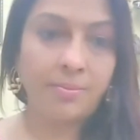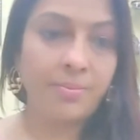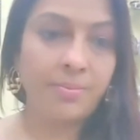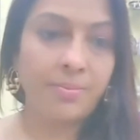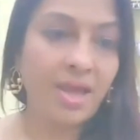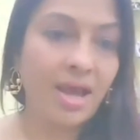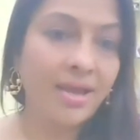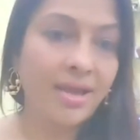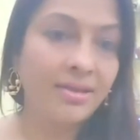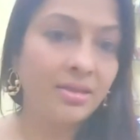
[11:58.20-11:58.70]

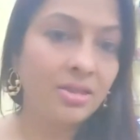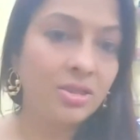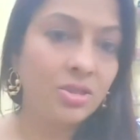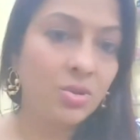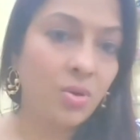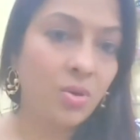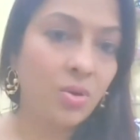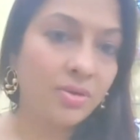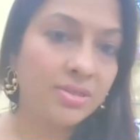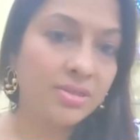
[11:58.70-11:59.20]
Behind the
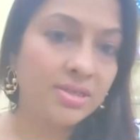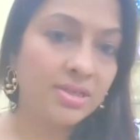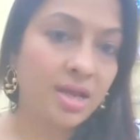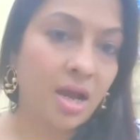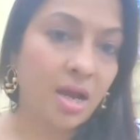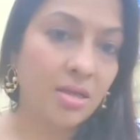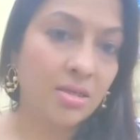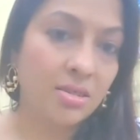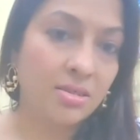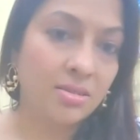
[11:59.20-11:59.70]
door is a
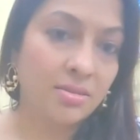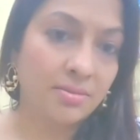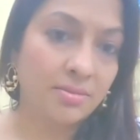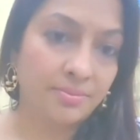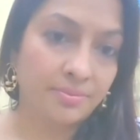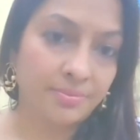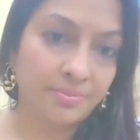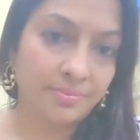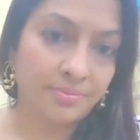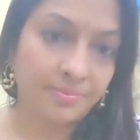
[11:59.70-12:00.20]
garden.
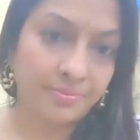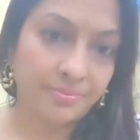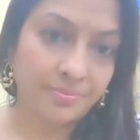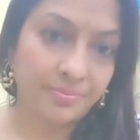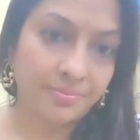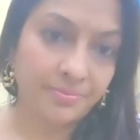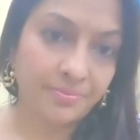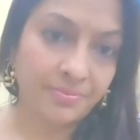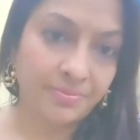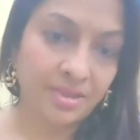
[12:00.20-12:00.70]

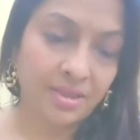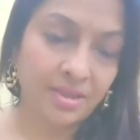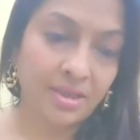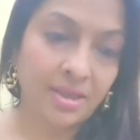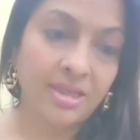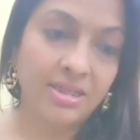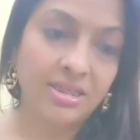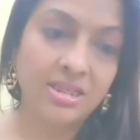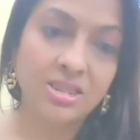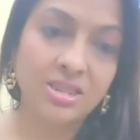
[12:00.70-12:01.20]

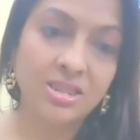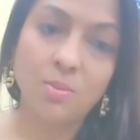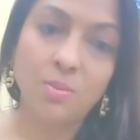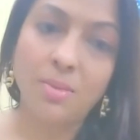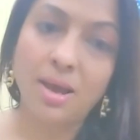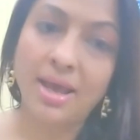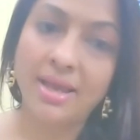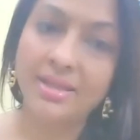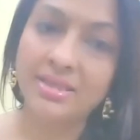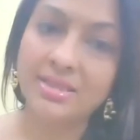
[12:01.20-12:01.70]
It is your
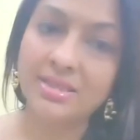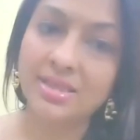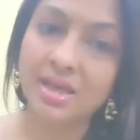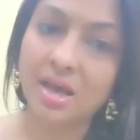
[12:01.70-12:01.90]
mind's